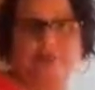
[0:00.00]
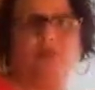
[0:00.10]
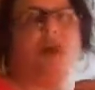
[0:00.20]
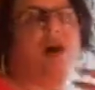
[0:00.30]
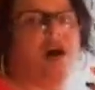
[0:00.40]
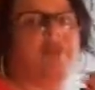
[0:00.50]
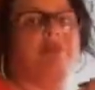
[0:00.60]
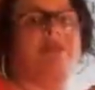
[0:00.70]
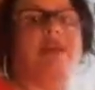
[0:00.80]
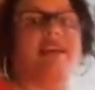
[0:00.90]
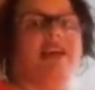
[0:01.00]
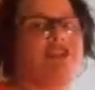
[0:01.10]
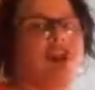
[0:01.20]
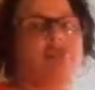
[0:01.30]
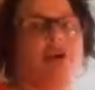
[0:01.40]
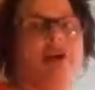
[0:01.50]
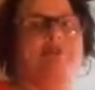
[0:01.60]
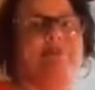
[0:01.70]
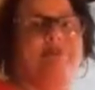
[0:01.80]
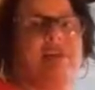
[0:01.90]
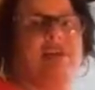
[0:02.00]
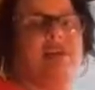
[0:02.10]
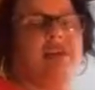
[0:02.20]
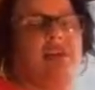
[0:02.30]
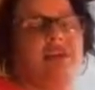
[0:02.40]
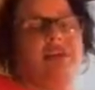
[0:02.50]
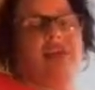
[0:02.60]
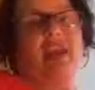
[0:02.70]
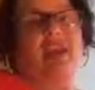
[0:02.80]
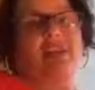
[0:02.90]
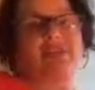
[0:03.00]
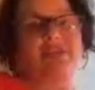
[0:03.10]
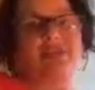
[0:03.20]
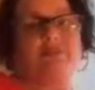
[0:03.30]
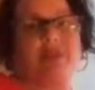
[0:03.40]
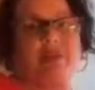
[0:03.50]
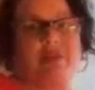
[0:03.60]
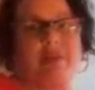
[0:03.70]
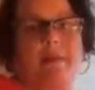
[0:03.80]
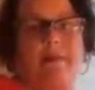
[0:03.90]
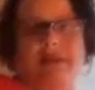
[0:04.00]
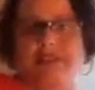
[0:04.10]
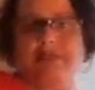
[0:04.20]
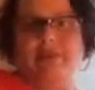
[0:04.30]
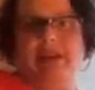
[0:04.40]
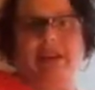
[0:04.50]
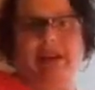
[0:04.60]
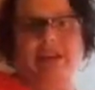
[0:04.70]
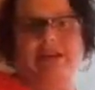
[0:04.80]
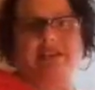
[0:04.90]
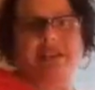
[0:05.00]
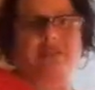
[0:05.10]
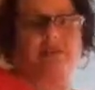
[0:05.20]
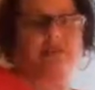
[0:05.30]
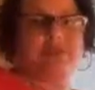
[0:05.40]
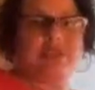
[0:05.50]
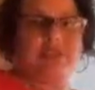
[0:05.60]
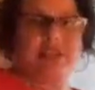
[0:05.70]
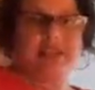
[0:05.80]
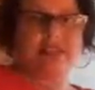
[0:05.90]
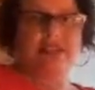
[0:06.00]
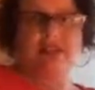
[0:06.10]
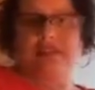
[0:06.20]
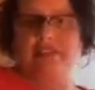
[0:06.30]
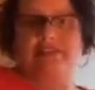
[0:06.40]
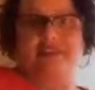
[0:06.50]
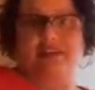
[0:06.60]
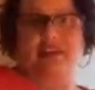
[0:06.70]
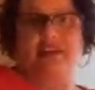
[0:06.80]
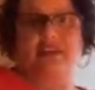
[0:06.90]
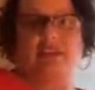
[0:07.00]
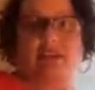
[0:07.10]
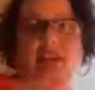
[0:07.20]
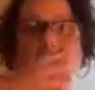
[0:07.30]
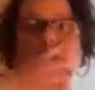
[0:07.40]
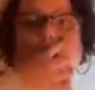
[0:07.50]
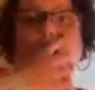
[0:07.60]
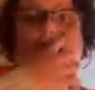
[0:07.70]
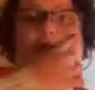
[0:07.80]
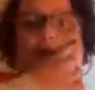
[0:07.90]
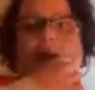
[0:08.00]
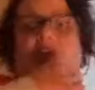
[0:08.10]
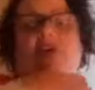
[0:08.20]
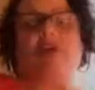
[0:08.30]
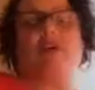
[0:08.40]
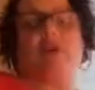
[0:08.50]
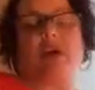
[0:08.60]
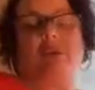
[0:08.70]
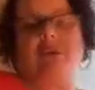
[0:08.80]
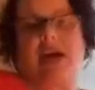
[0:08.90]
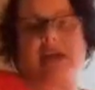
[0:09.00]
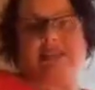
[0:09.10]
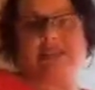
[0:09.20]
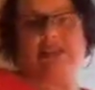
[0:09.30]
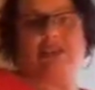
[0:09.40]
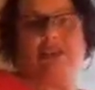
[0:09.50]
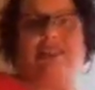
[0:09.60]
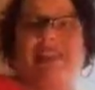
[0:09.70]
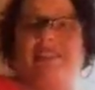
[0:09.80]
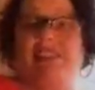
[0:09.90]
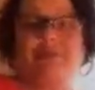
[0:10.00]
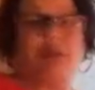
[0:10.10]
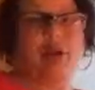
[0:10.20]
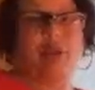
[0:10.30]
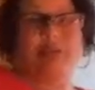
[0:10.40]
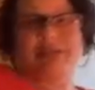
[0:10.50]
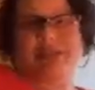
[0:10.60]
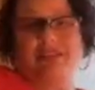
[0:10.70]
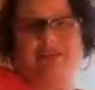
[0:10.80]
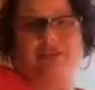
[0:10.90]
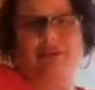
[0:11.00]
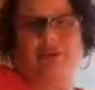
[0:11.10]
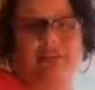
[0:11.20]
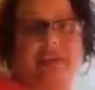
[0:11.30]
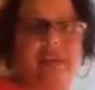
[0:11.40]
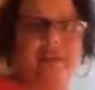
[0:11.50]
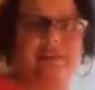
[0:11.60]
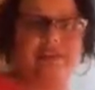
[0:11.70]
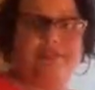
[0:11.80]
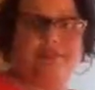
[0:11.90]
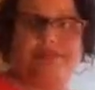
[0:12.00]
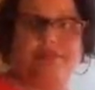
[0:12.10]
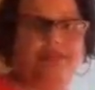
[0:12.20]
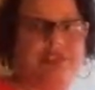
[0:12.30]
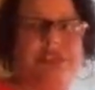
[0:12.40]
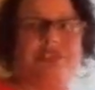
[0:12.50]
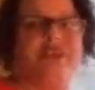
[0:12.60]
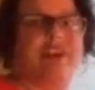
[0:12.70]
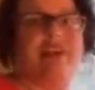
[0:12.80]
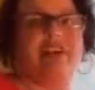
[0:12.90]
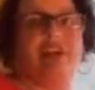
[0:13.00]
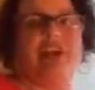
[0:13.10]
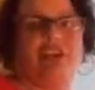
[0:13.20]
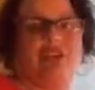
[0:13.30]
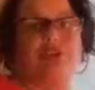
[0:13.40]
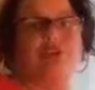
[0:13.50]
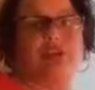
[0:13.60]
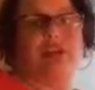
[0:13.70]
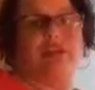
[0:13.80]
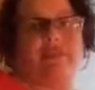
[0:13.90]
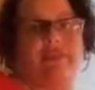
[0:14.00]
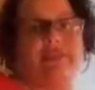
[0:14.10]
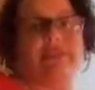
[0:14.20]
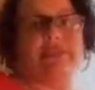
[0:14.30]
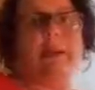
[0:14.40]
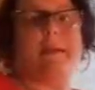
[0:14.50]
We all remember that chalkboard. And remember the books that we had on our desk, and those little desks you hardly fit in? Those were the worst desks. And then you had to put your books on the floor if you didn't have enough room. Just a very huge inconvenience.